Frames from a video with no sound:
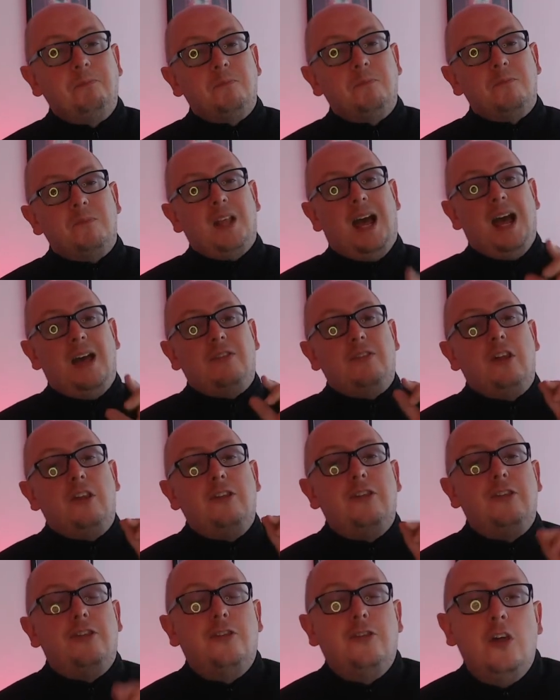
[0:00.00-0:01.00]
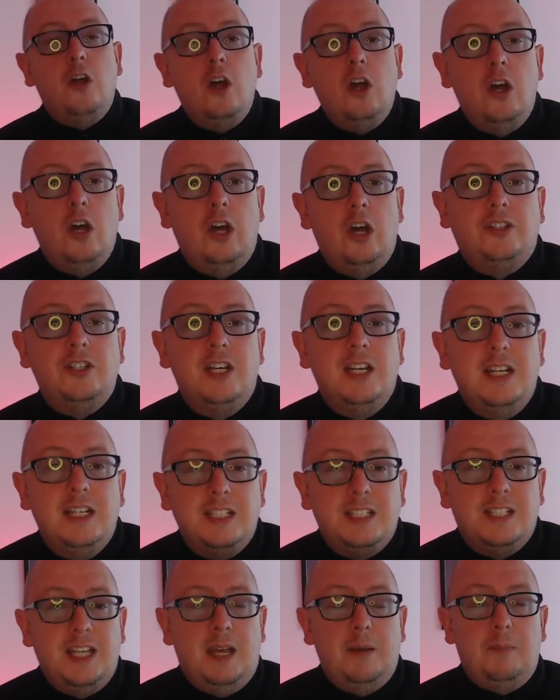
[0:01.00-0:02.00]
And the third
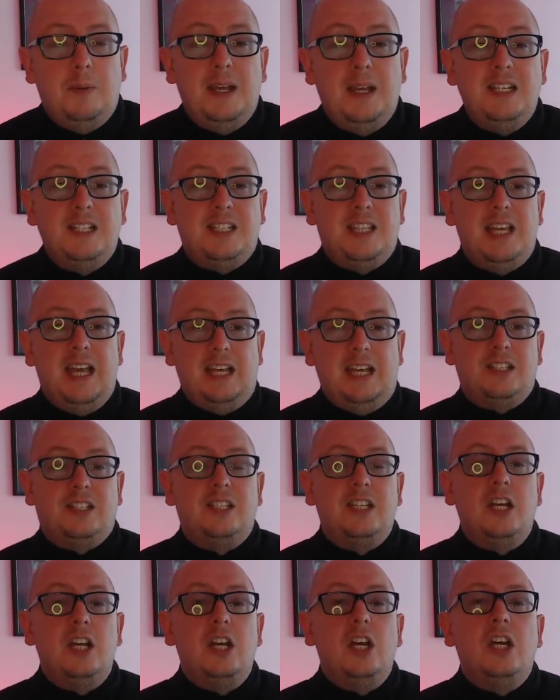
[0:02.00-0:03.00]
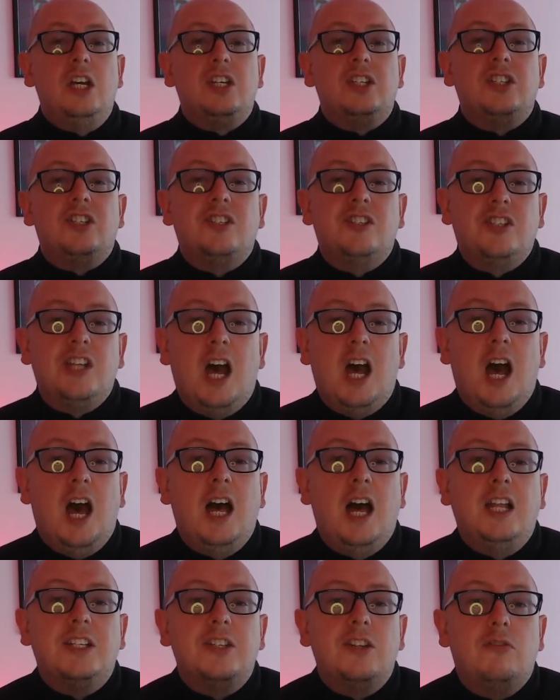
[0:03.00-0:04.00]
tip is this.
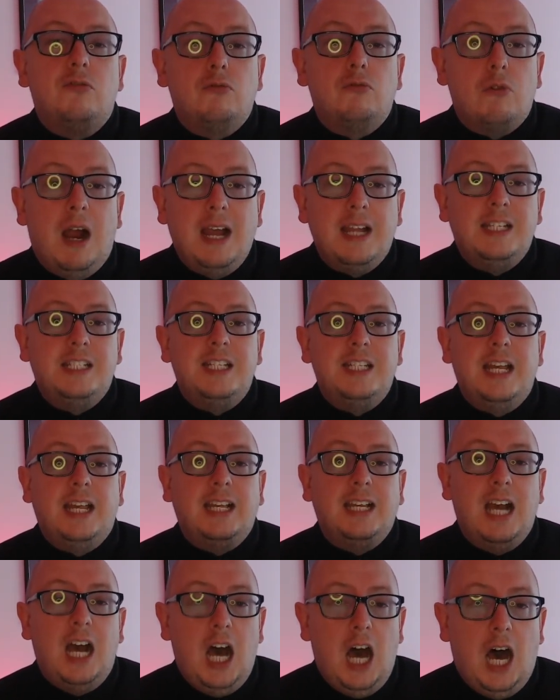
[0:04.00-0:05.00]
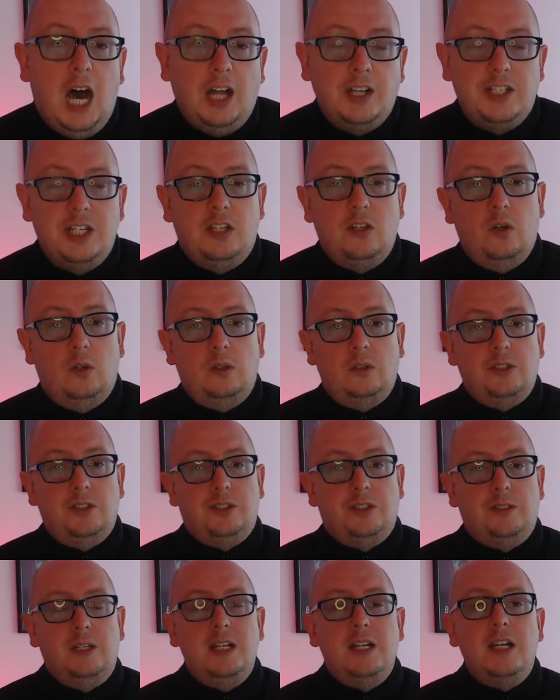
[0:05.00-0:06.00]
Start writing
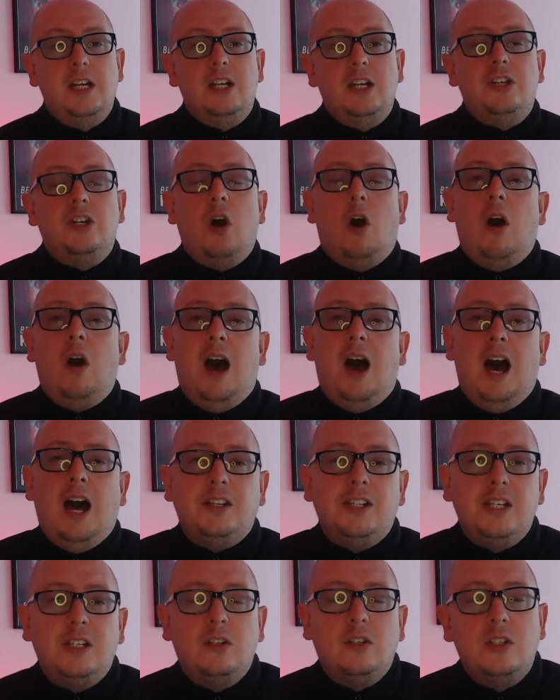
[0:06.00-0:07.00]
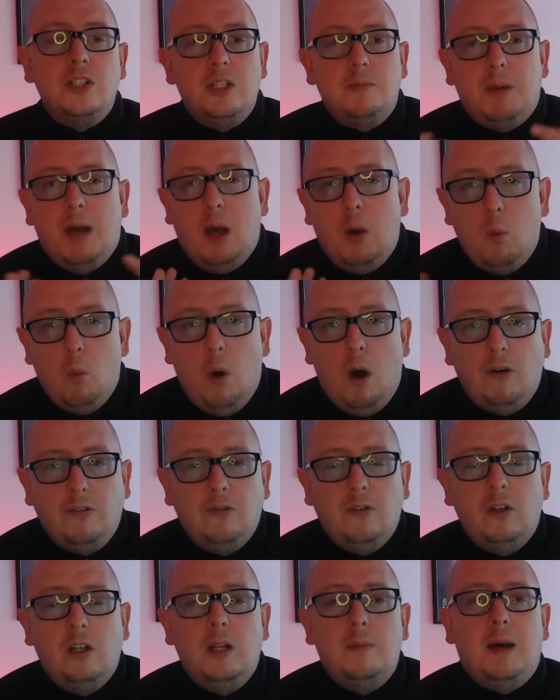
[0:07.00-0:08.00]
articles. Not articles about
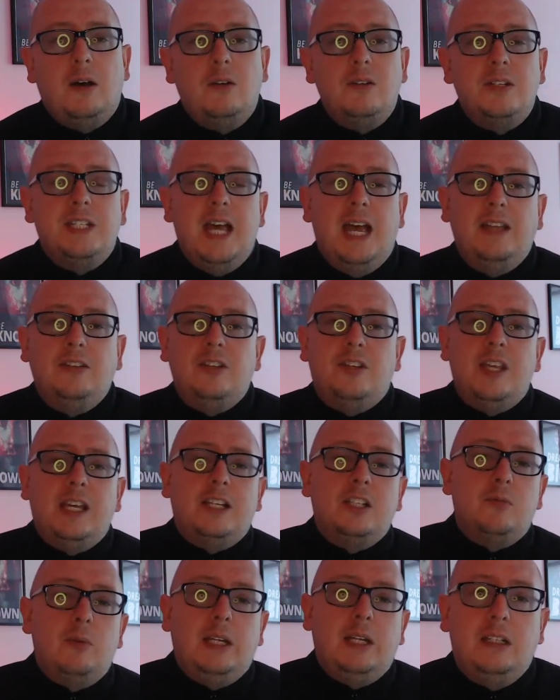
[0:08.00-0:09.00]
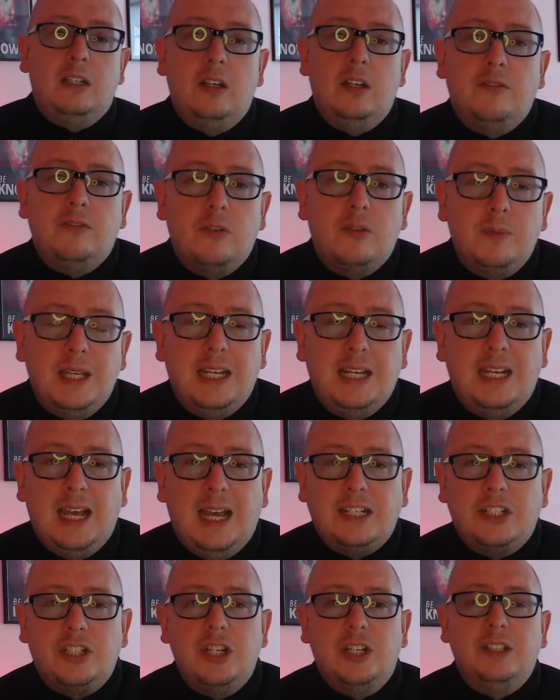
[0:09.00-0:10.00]
waffle, about 10 things we learned from the
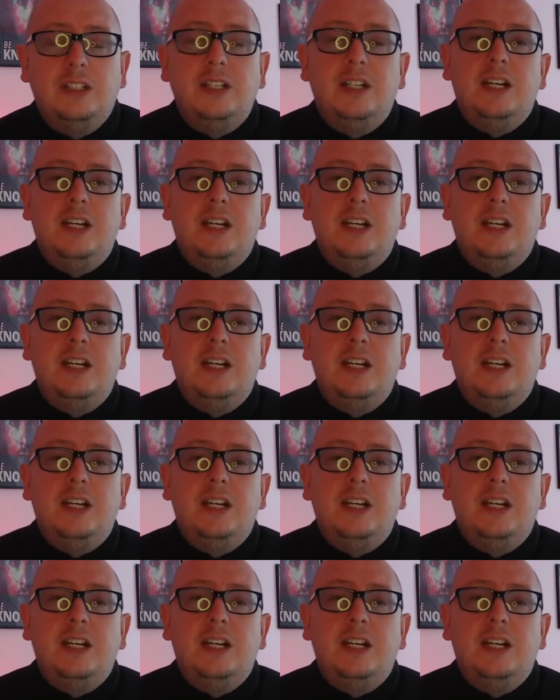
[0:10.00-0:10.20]
election.